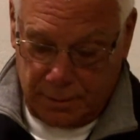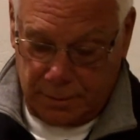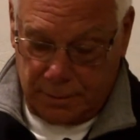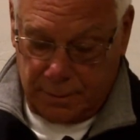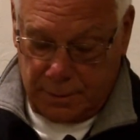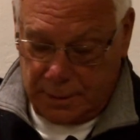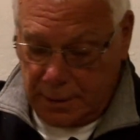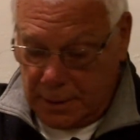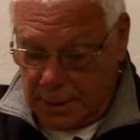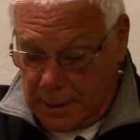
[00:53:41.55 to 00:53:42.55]

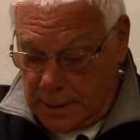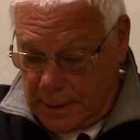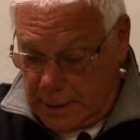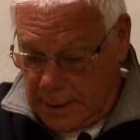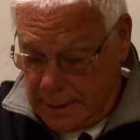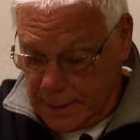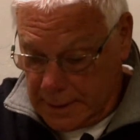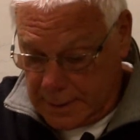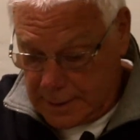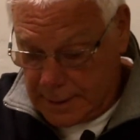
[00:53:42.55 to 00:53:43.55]

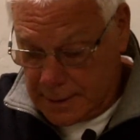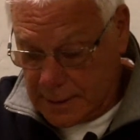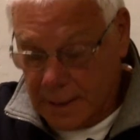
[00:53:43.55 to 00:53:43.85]
(silence)